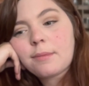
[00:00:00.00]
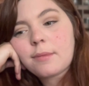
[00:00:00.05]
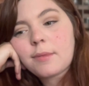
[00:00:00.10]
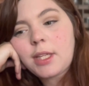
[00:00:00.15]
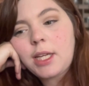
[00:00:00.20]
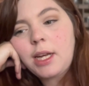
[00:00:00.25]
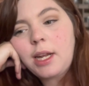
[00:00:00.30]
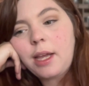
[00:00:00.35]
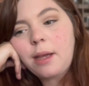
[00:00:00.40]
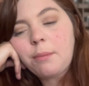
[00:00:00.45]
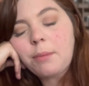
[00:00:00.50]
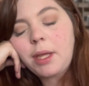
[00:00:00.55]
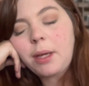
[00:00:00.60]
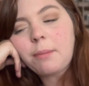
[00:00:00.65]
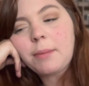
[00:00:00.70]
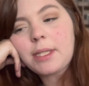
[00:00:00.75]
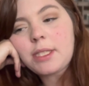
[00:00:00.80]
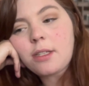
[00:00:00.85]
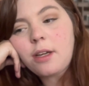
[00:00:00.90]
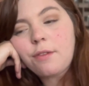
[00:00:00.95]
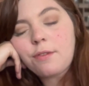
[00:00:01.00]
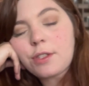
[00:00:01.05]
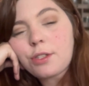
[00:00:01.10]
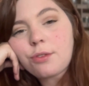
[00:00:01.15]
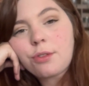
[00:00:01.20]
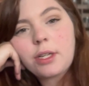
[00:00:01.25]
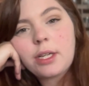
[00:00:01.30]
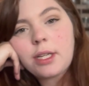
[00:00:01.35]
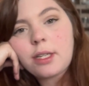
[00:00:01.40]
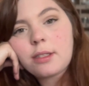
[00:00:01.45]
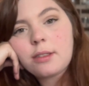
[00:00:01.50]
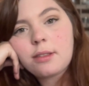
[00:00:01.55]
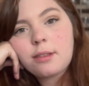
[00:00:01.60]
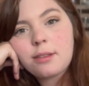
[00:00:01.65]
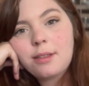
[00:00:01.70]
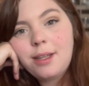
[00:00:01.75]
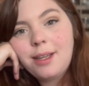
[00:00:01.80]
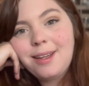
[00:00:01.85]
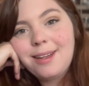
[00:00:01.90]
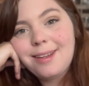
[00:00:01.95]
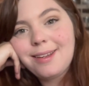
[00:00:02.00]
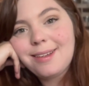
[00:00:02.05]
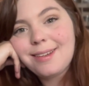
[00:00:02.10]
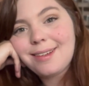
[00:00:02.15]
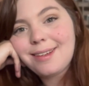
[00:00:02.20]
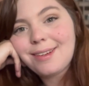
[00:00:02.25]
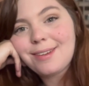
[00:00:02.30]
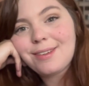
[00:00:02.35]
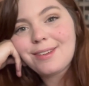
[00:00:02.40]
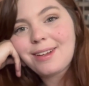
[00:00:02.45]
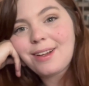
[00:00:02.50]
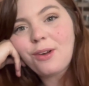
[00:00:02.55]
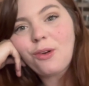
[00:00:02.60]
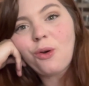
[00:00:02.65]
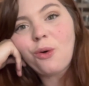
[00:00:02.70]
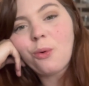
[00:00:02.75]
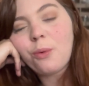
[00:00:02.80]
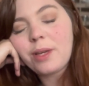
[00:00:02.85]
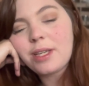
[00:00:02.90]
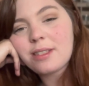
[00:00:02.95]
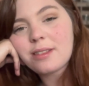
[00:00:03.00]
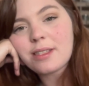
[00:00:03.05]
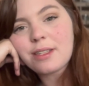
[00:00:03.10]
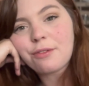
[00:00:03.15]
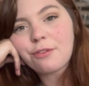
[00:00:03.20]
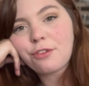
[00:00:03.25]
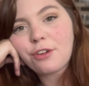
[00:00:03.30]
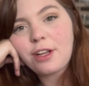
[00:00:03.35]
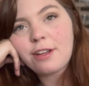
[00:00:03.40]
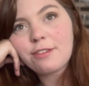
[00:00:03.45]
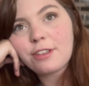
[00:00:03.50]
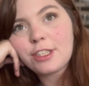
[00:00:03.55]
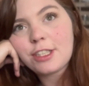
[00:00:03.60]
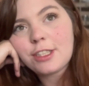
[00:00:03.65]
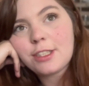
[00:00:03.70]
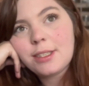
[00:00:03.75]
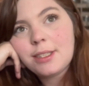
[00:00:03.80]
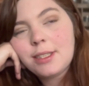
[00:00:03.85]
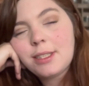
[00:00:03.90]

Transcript: And I am like my toughest critic, always and forever.